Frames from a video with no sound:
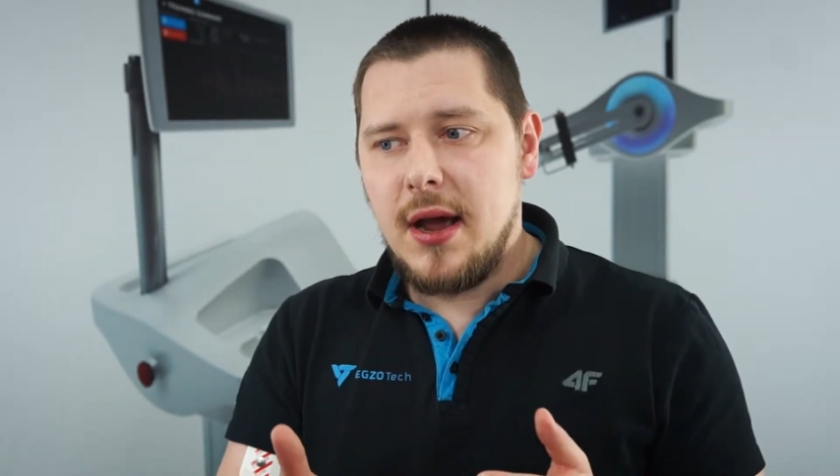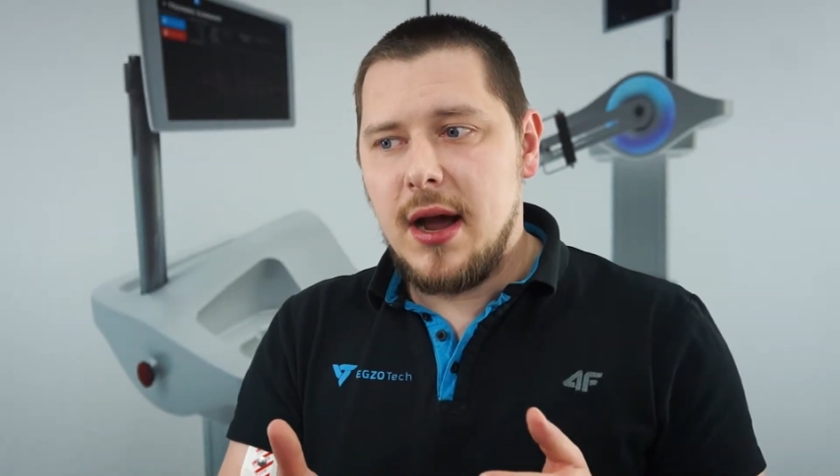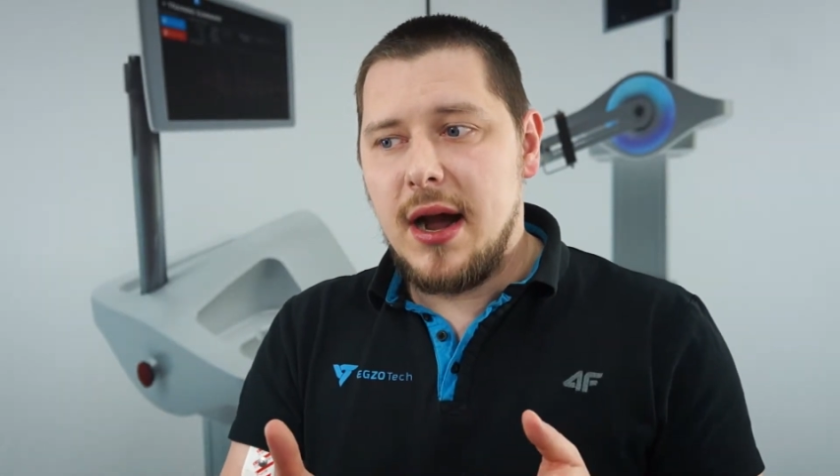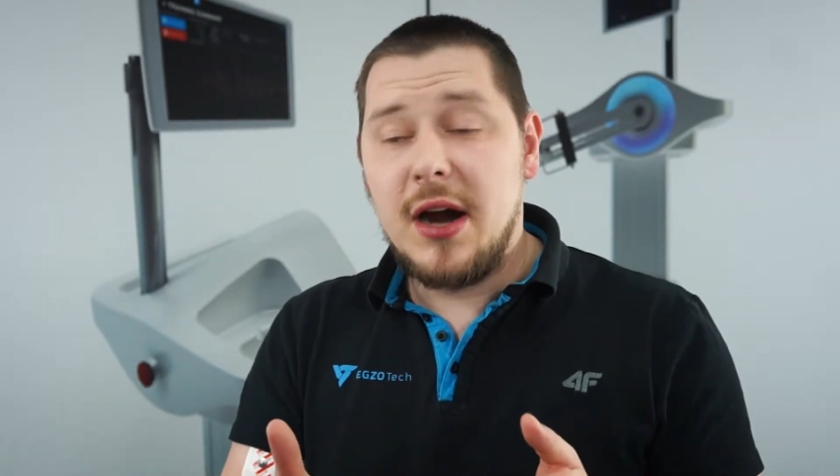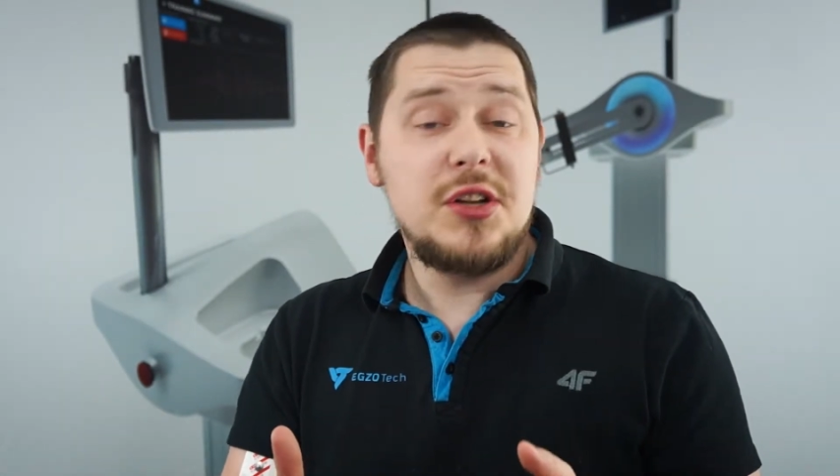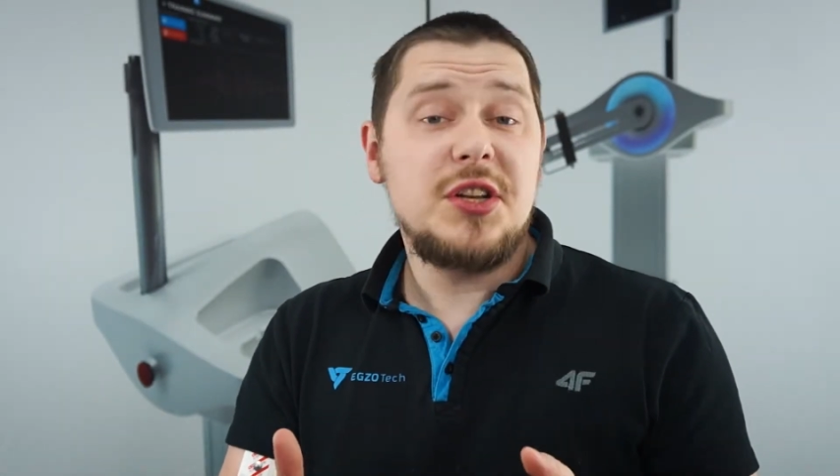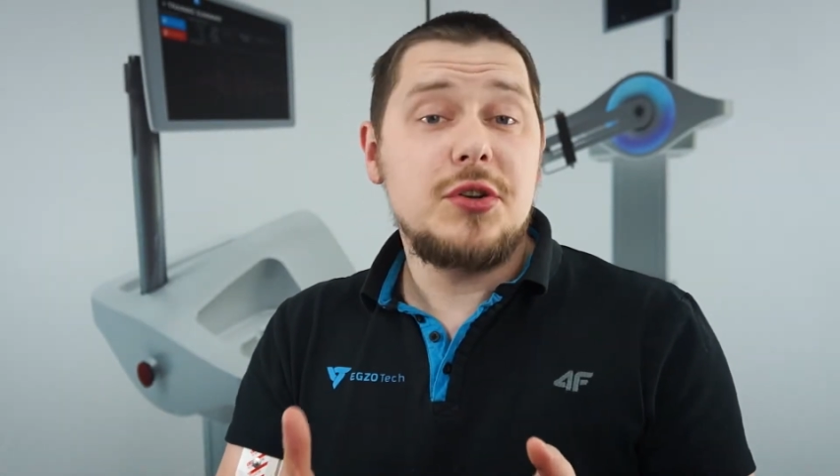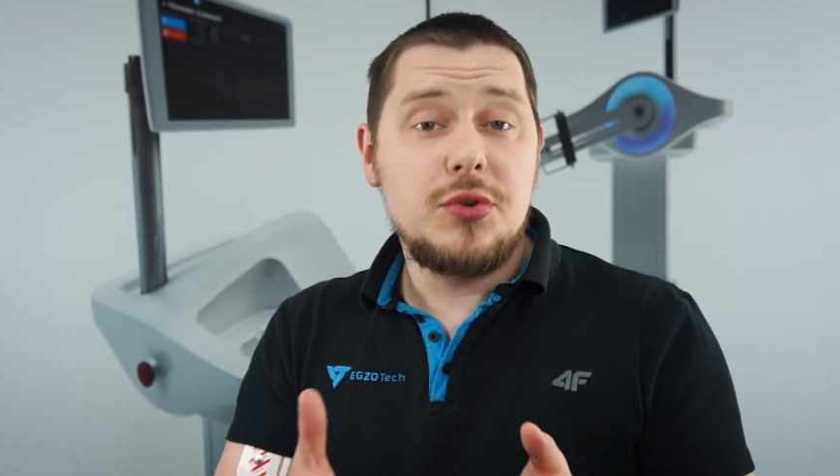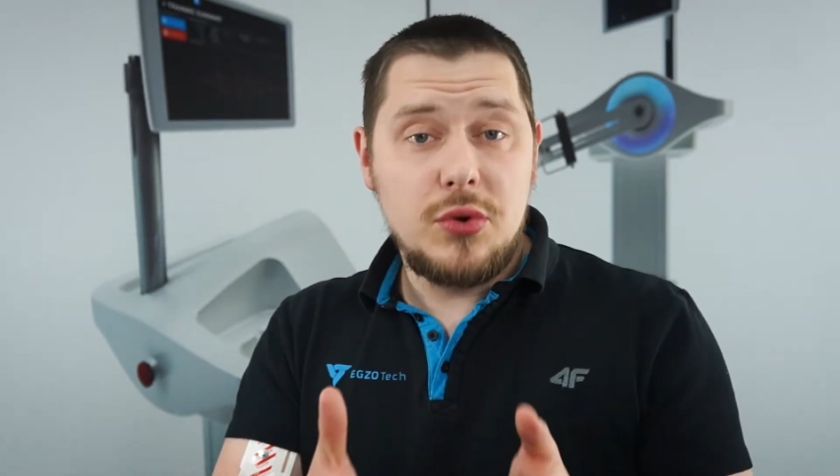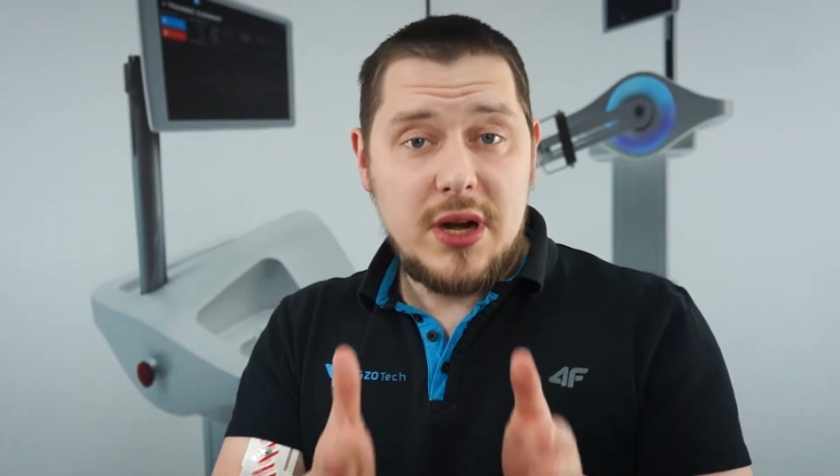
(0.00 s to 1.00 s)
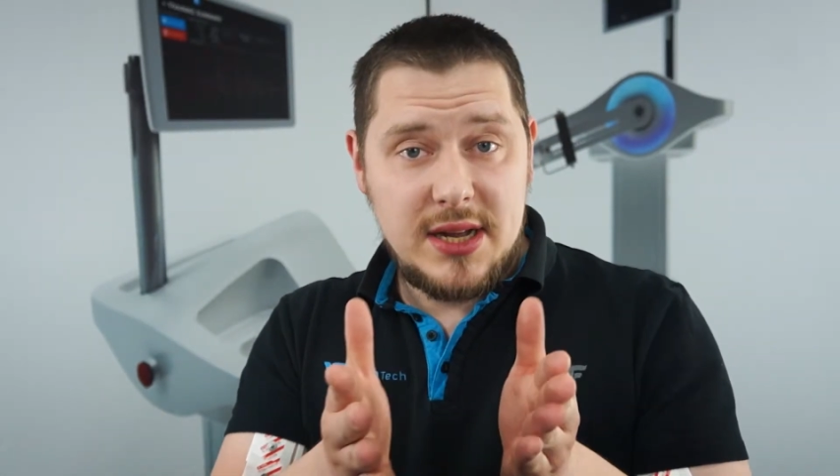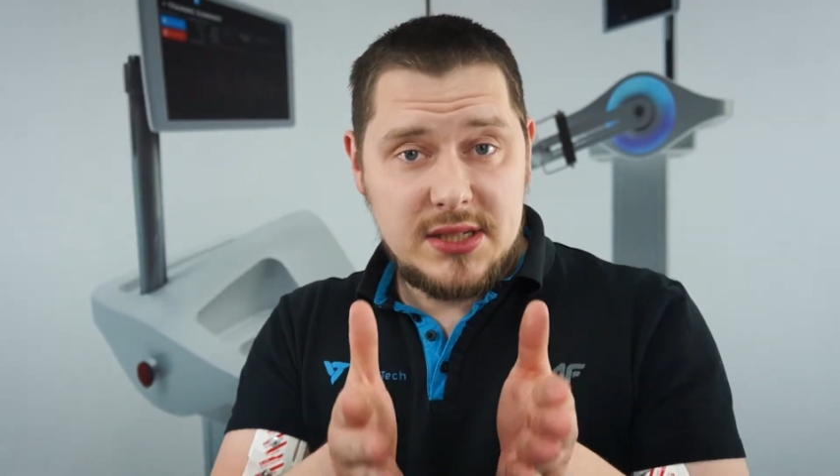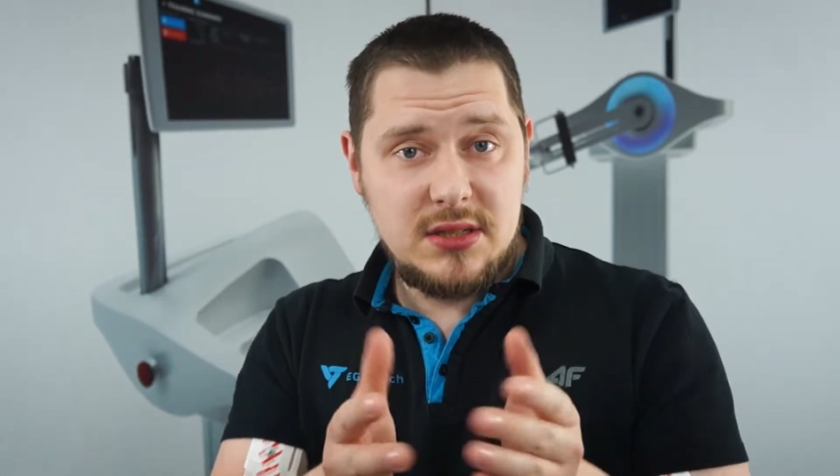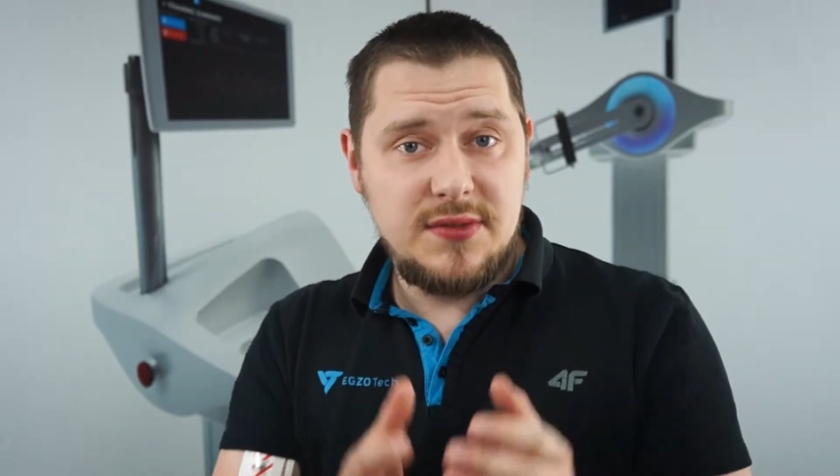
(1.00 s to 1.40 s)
Uh, are you, as